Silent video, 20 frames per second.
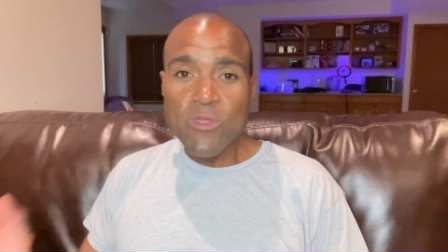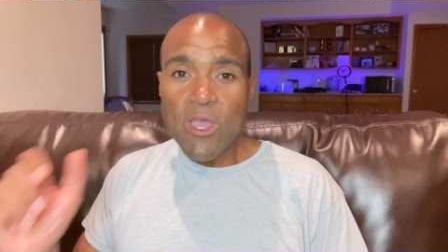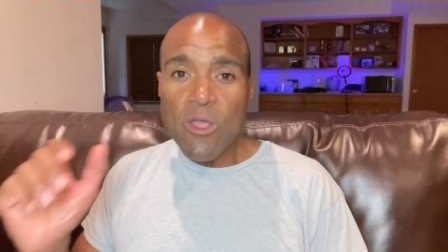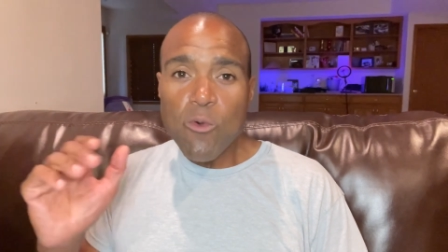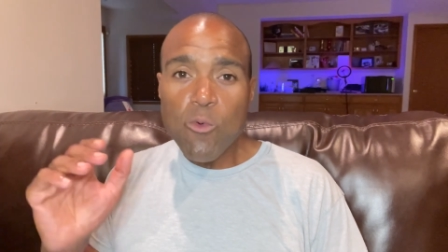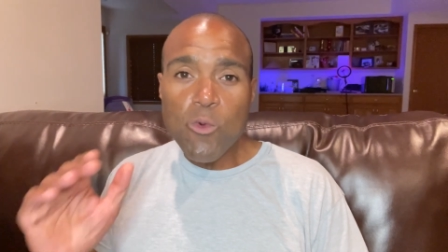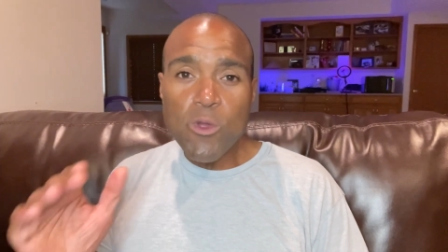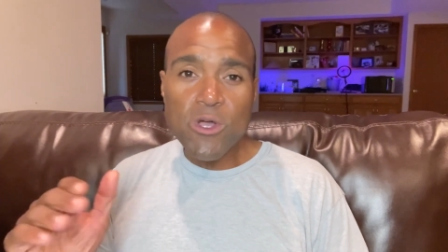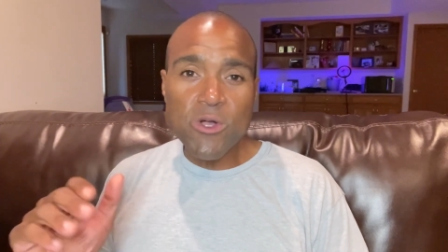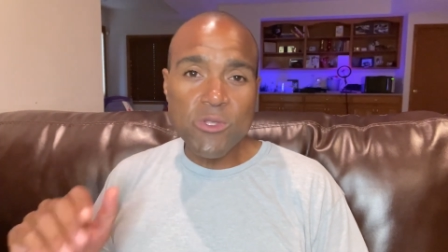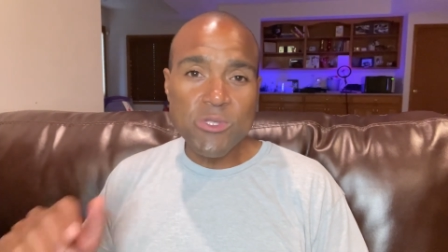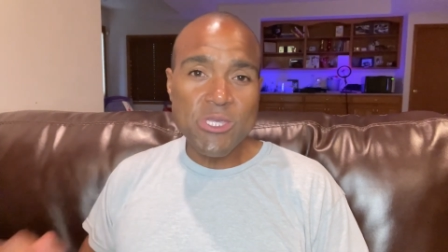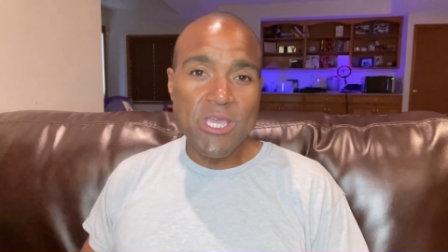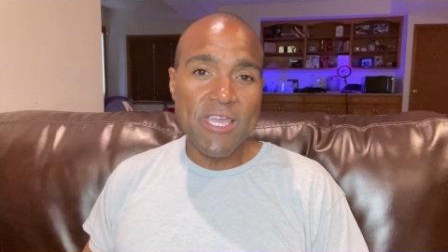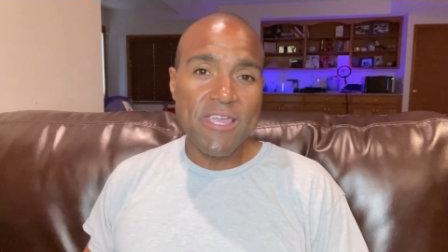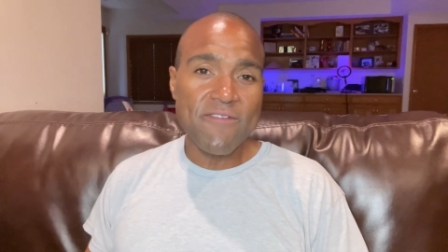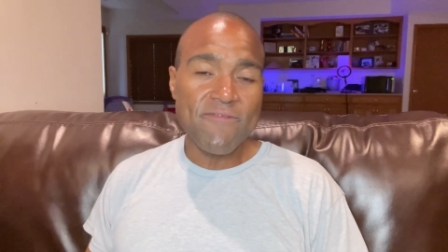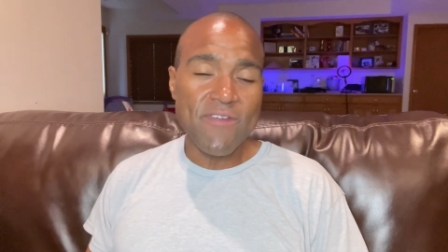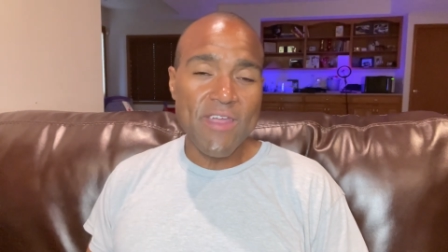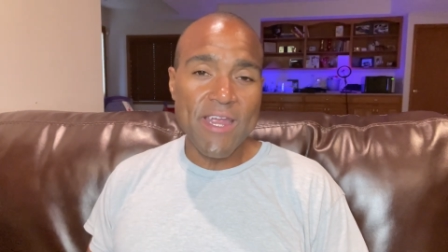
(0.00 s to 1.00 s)
They will
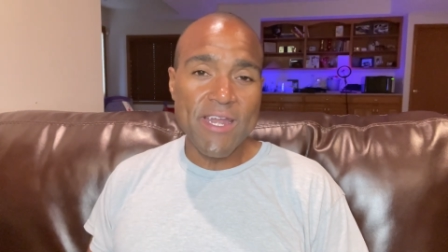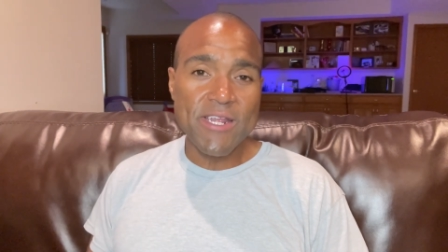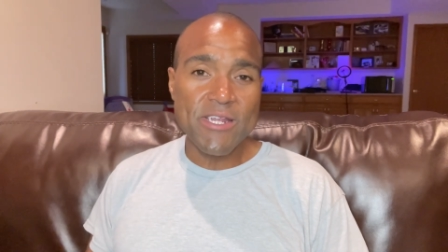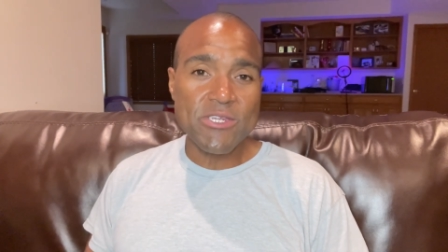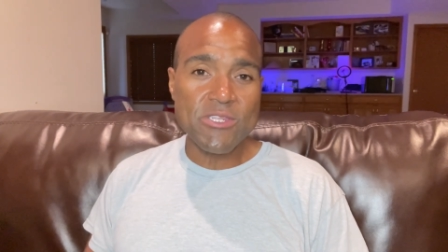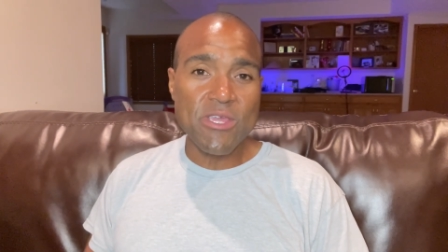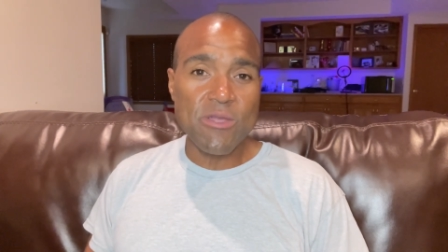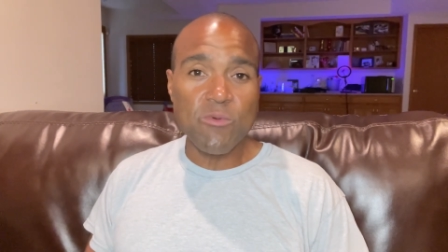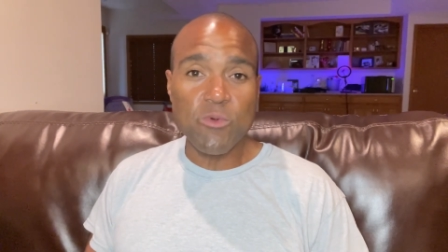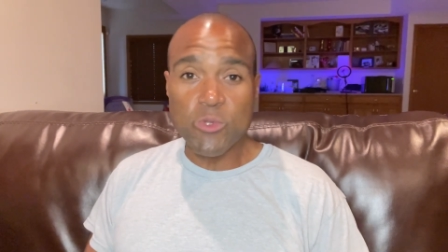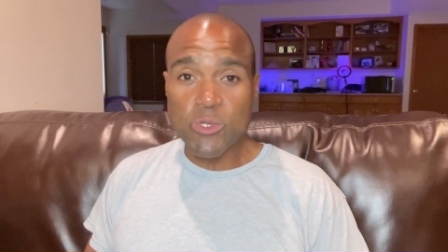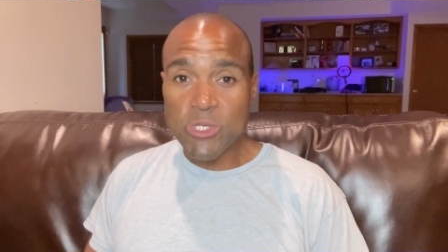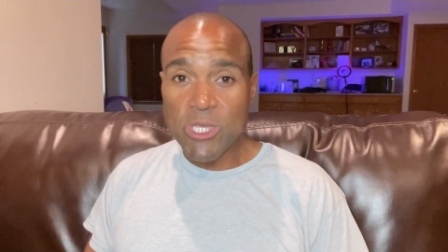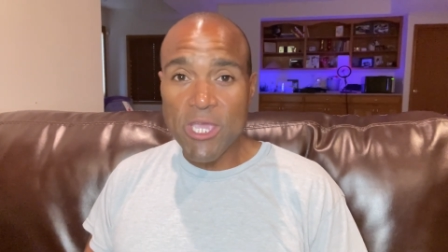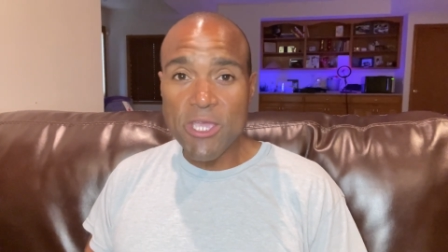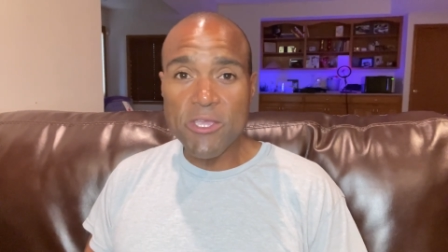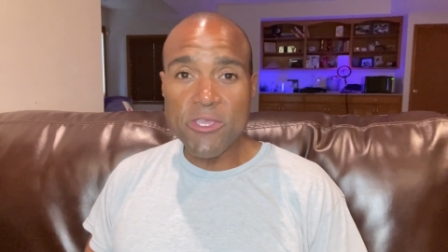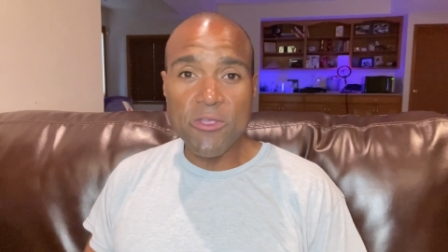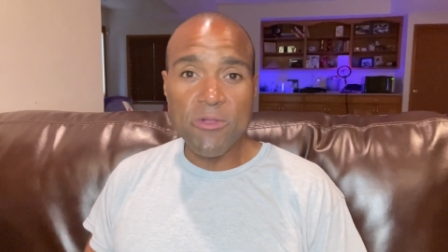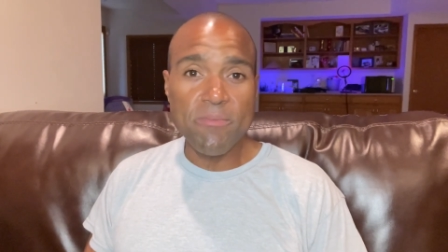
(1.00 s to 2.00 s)
take advantage. They will
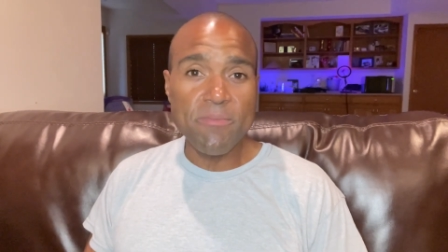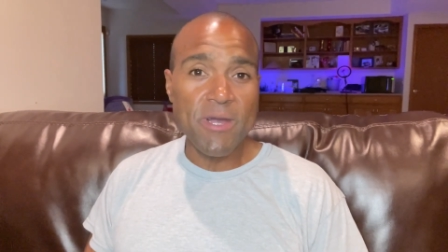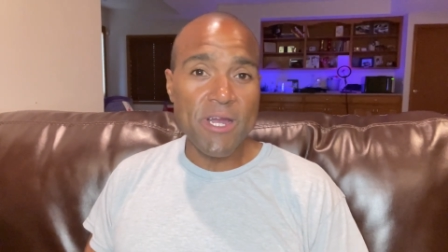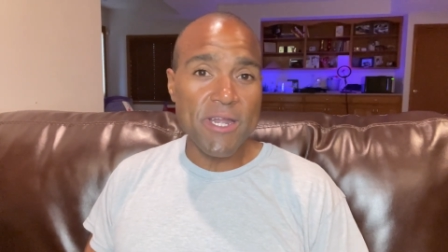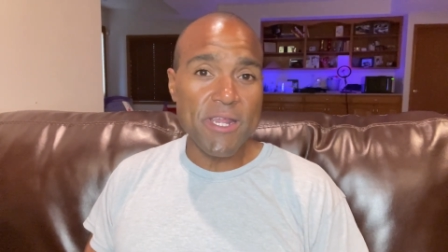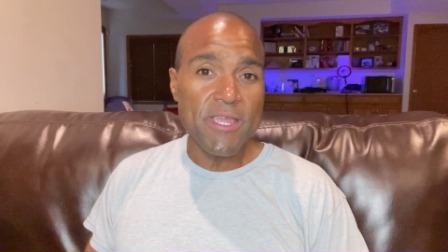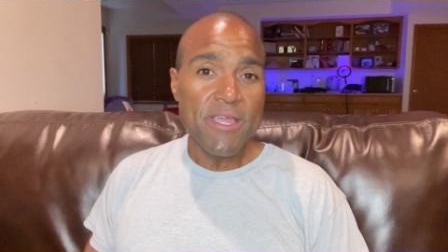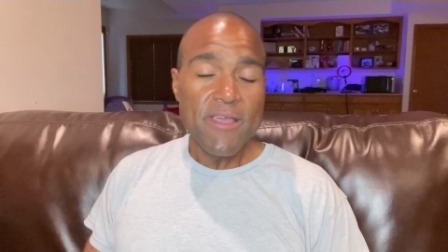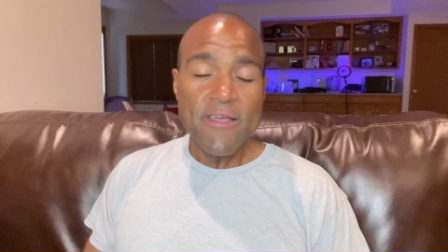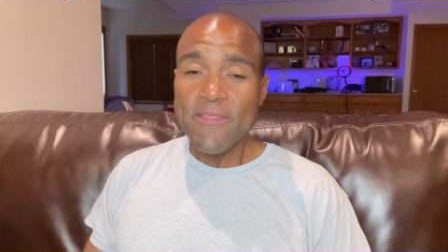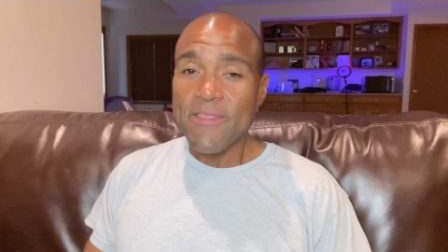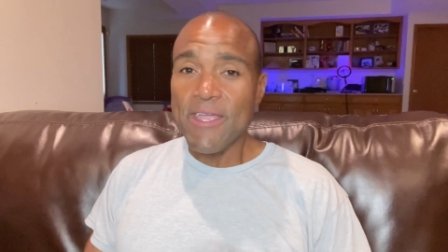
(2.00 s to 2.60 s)
take your money.